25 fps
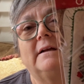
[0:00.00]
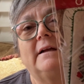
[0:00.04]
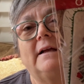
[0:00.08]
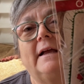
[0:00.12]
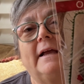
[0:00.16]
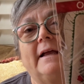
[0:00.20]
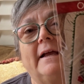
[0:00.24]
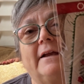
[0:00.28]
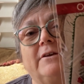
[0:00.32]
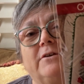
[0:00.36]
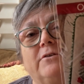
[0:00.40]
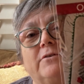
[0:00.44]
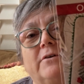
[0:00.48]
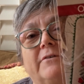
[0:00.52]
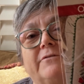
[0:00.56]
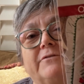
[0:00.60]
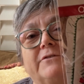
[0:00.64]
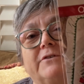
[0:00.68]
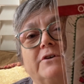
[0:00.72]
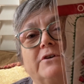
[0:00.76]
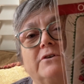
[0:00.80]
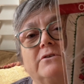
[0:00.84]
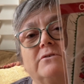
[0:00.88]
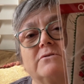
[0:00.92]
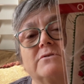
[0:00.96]
And you have
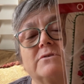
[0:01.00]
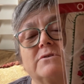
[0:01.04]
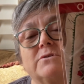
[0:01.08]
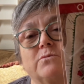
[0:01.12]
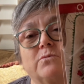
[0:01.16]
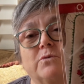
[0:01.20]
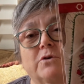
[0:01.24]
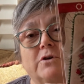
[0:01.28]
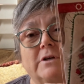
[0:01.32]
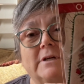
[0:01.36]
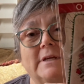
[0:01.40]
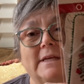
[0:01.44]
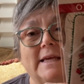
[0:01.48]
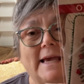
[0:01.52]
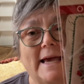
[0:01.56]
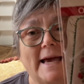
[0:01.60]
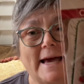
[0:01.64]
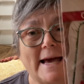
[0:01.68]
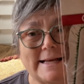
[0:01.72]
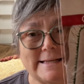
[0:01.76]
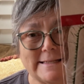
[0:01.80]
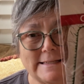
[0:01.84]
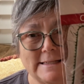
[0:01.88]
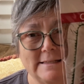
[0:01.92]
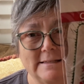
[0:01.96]
to use the word
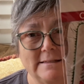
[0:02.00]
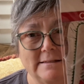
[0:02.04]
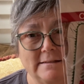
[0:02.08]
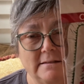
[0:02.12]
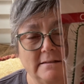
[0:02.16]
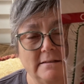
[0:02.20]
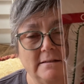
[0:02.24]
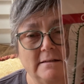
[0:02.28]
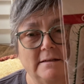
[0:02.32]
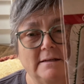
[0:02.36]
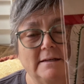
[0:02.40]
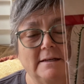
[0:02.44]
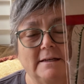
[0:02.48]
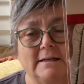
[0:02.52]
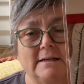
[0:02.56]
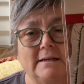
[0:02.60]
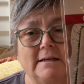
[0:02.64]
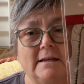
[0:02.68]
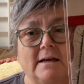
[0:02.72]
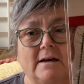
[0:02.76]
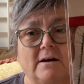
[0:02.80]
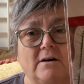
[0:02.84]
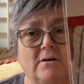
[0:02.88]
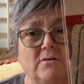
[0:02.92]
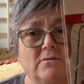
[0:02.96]
cat.
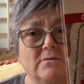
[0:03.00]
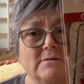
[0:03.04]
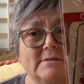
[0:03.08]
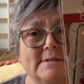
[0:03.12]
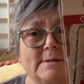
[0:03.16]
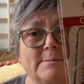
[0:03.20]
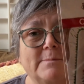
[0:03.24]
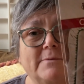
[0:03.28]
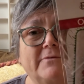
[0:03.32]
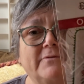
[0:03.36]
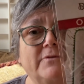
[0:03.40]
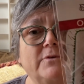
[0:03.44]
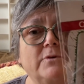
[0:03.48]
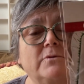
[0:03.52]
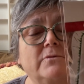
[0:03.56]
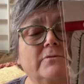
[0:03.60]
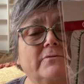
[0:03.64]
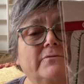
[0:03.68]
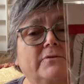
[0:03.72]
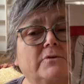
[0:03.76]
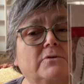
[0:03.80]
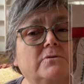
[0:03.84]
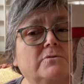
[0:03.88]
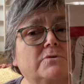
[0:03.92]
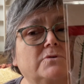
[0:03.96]
Now, some of you have
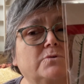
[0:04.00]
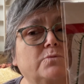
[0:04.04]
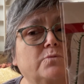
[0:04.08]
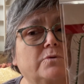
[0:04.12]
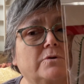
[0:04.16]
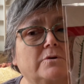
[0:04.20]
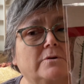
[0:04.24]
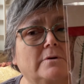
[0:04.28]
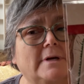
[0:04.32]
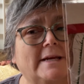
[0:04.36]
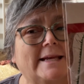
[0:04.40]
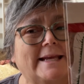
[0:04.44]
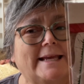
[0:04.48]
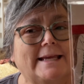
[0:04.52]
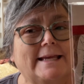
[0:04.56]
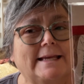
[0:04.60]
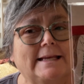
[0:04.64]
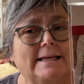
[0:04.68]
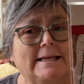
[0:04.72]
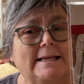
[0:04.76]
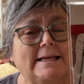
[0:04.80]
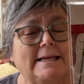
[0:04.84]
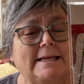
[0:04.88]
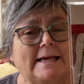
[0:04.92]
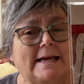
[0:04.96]
used the word
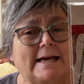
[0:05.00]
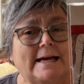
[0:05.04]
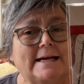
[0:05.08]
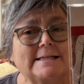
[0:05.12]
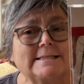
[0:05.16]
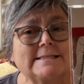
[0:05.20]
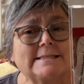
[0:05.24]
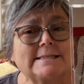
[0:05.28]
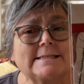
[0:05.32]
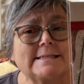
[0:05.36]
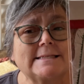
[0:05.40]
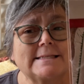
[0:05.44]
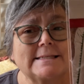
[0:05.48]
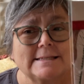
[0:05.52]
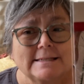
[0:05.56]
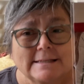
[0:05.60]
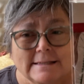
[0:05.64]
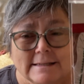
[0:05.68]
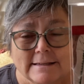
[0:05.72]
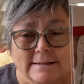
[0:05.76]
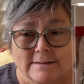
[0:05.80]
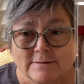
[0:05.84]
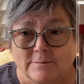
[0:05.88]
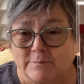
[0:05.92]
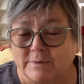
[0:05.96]
cats
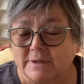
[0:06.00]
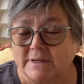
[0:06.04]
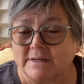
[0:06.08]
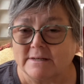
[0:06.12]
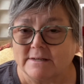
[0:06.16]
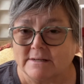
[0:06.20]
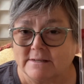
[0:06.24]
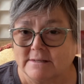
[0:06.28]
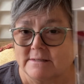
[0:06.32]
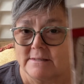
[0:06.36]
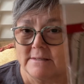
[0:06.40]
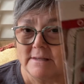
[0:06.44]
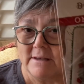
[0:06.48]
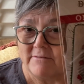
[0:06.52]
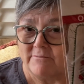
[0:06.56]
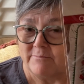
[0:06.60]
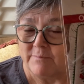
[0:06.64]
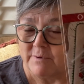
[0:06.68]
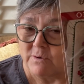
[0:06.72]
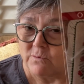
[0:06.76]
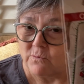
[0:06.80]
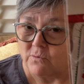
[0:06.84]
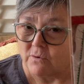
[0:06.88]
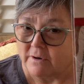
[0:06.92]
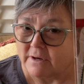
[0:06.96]
because I've
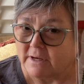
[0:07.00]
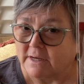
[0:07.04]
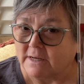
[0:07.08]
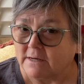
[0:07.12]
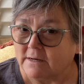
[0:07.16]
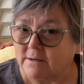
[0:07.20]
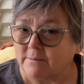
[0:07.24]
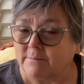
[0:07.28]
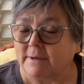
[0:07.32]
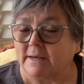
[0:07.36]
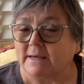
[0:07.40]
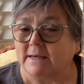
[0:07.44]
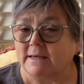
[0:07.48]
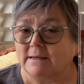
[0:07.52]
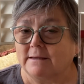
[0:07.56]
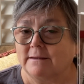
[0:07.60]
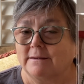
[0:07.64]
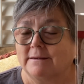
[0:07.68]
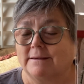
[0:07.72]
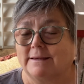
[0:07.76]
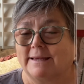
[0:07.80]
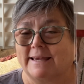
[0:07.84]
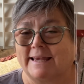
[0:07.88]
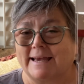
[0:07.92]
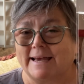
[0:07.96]
been working on my
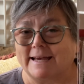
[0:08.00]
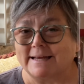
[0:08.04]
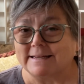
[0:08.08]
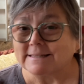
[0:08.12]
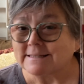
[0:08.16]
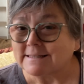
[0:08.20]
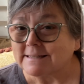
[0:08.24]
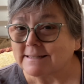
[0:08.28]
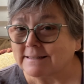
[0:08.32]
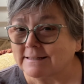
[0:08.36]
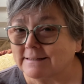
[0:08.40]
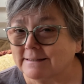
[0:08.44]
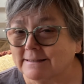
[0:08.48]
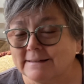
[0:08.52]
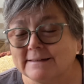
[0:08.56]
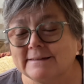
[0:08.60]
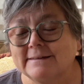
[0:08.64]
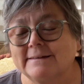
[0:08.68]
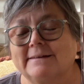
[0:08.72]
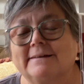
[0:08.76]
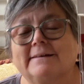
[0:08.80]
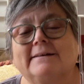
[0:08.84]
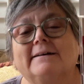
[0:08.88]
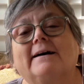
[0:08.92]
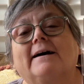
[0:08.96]
cat
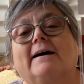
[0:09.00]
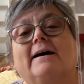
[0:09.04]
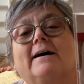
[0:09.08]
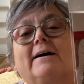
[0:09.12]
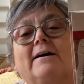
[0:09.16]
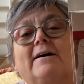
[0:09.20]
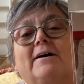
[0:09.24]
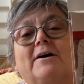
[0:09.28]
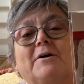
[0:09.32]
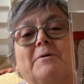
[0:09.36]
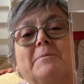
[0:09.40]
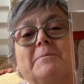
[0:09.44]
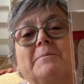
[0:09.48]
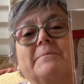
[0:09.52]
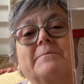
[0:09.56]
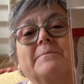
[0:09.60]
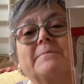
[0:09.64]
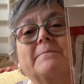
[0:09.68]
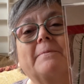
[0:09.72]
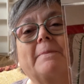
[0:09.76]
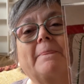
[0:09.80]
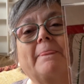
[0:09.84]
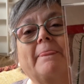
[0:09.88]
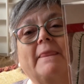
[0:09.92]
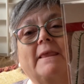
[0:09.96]
um,
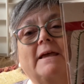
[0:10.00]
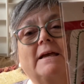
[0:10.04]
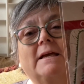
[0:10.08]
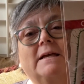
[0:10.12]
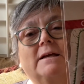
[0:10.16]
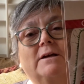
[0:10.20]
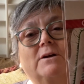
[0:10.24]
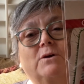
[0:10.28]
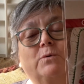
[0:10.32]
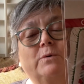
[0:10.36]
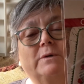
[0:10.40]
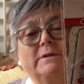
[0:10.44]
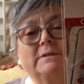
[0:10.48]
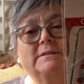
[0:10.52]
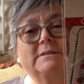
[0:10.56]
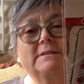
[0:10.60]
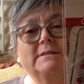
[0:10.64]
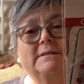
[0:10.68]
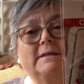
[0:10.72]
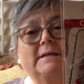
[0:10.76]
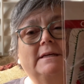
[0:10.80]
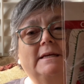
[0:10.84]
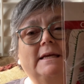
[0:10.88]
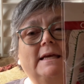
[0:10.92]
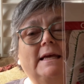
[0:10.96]
quilt,
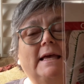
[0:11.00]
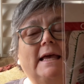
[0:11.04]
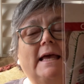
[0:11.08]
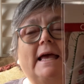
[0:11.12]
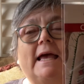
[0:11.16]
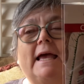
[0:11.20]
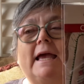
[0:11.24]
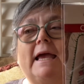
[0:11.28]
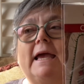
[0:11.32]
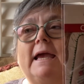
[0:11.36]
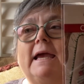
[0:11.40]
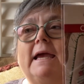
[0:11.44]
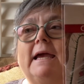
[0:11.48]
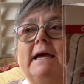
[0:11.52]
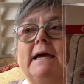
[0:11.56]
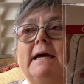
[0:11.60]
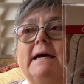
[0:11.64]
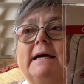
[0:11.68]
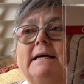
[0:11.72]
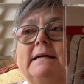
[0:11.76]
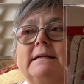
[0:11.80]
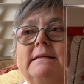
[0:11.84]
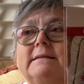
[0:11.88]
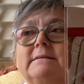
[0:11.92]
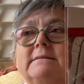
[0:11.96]

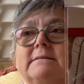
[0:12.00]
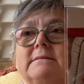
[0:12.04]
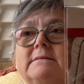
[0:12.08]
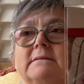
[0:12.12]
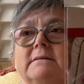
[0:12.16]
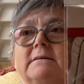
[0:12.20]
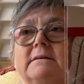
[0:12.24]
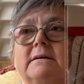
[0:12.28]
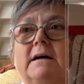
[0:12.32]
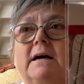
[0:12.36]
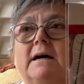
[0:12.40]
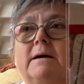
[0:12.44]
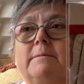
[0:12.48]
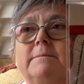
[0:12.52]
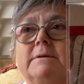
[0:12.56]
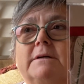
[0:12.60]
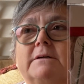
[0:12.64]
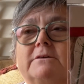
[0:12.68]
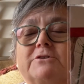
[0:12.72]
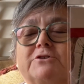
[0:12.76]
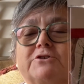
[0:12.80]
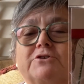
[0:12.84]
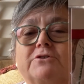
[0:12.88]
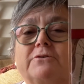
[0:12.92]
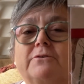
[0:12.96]
and I'm
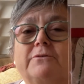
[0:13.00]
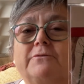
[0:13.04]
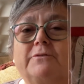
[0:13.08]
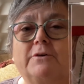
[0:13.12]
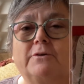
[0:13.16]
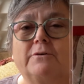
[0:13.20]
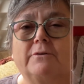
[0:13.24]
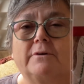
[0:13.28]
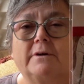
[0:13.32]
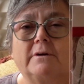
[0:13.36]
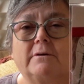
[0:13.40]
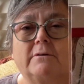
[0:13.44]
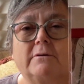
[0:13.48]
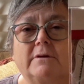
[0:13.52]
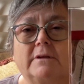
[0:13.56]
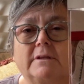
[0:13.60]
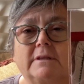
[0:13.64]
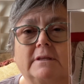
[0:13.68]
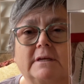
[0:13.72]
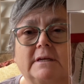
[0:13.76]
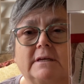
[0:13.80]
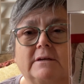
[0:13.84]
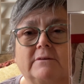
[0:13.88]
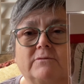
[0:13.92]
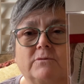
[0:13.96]
not sure if you're entering
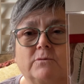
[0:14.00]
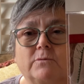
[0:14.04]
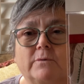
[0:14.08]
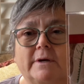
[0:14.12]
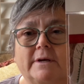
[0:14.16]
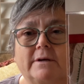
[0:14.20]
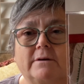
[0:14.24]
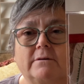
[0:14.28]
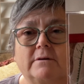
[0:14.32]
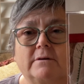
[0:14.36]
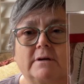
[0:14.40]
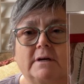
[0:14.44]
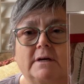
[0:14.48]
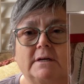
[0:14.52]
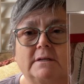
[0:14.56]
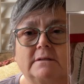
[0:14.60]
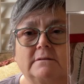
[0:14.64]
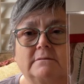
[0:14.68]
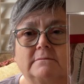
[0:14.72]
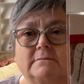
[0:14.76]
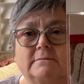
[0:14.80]
the giveaway or not.